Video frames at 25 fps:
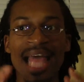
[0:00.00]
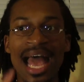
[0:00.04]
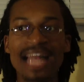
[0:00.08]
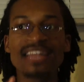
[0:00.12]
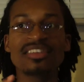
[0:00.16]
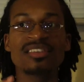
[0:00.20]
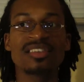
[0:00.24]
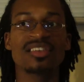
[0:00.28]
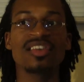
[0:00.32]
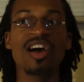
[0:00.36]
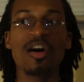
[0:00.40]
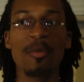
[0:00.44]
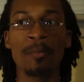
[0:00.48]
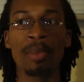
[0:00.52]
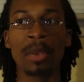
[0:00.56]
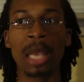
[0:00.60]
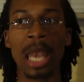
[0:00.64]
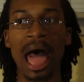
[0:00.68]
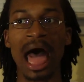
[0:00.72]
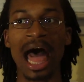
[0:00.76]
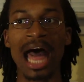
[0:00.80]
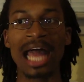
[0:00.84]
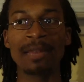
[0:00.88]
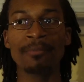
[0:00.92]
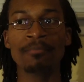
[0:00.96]

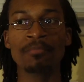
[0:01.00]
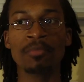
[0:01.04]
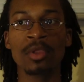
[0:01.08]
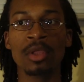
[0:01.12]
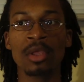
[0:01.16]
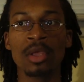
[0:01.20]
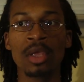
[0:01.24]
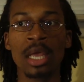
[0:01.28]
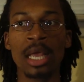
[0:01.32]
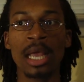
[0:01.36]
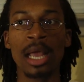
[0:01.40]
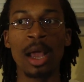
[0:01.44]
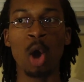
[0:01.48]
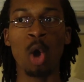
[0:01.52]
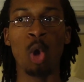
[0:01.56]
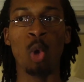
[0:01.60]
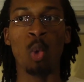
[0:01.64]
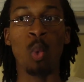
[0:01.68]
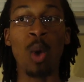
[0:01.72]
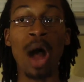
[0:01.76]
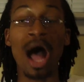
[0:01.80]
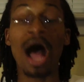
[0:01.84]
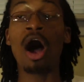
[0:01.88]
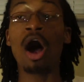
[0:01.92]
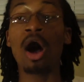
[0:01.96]

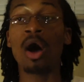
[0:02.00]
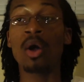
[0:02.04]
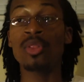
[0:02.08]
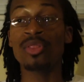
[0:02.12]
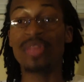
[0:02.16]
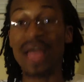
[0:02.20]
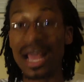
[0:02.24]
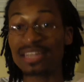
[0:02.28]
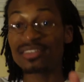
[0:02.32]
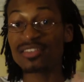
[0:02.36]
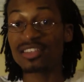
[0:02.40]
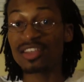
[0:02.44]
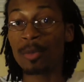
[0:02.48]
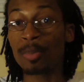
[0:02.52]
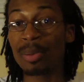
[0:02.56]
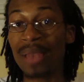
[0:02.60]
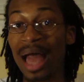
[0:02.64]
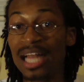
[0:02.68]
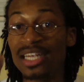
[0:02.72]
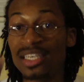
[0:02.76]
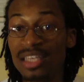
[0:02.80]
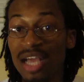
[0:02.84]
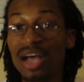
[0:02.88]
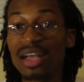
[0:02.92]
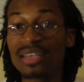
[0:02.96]
while that
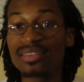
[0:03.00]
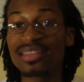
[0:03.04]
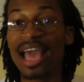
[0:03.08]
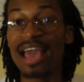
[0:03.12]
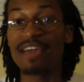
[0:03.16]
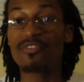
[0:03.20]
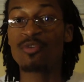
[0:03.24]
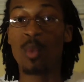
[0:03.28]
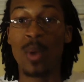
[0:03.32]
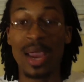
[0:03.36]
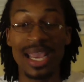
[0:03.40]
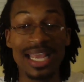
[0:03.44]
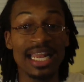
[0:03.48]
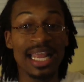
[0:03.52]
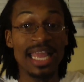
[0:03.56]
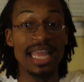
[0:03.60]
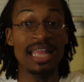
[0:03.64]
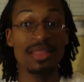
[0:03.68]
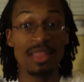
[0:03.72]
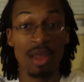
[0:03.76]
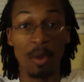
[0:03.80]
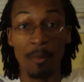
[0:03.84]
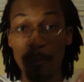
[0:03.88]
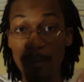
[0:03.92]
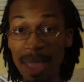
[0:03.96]
subplot does have weight
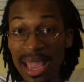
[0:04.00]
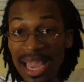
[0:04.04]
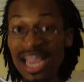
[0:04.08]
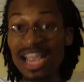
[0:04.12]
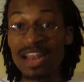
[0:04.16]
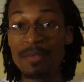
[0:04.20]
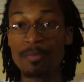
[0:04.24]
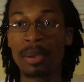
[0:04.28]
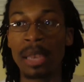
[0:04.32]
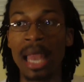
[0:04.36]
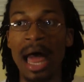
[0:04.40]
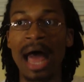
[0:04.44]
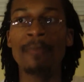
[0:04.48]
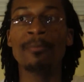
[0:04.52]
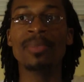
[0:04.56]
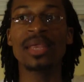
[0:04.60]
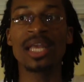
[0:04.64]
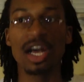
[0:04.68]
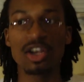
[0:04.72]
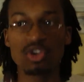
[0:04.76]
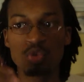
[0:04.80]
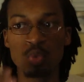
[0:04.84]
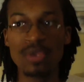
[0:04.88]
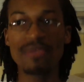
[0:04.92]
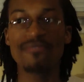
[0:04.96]
in the main plot,
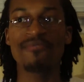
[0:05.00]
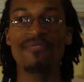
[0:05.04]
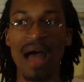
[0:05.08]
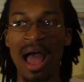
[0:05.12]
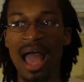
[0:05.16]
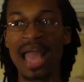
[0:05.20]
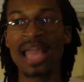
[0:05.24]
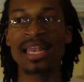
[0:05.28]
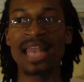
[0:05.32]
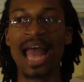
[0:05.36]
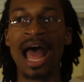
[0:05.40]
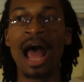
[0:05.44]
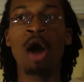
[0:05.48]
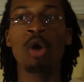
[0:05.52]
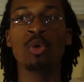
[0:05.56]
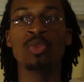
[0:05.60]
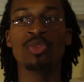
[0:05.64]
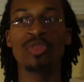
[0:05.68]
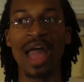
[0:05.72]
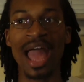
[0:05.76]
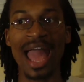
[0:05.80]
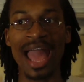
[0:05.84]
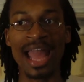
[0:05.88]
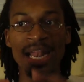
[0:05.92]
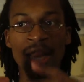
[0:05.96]
because we find
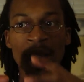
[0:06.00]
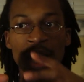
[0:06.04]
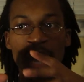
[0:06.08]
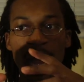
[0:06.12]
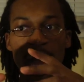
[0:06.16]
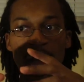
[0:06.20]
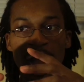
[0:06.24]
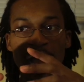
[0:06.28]
out that